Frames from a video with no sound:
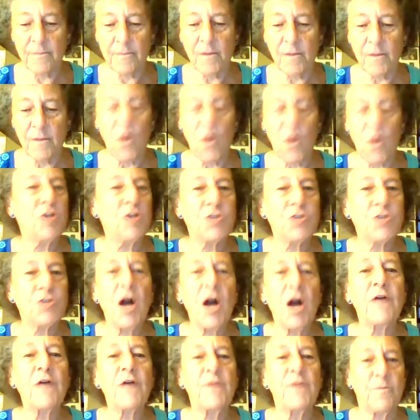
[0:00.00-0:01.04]
or
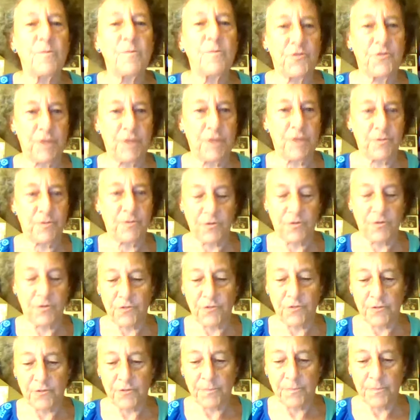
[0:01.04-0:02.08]
shock their perceptions.
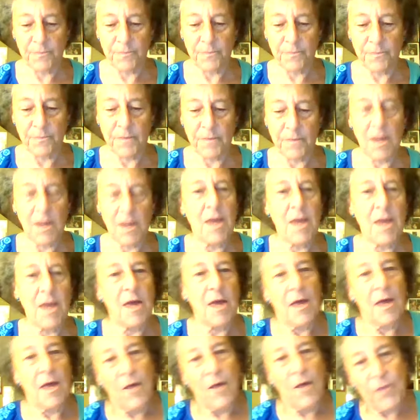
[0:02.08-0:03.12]

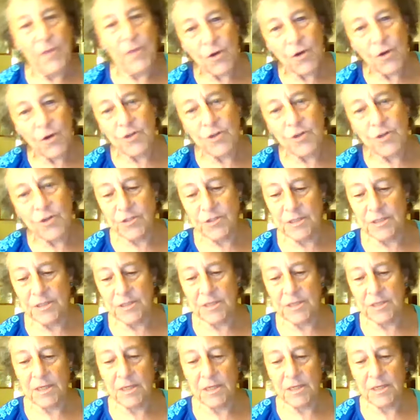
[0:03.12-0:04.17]
The
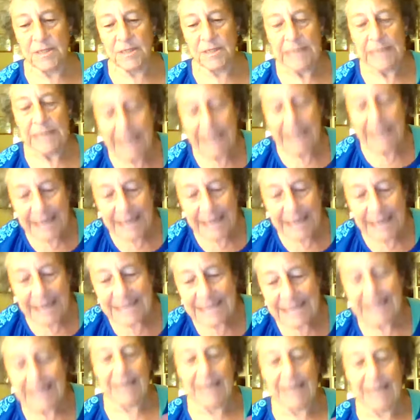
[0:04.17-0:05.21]
urgency to get it
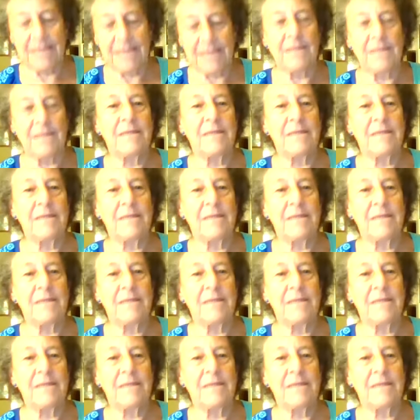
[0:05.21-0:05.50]
said,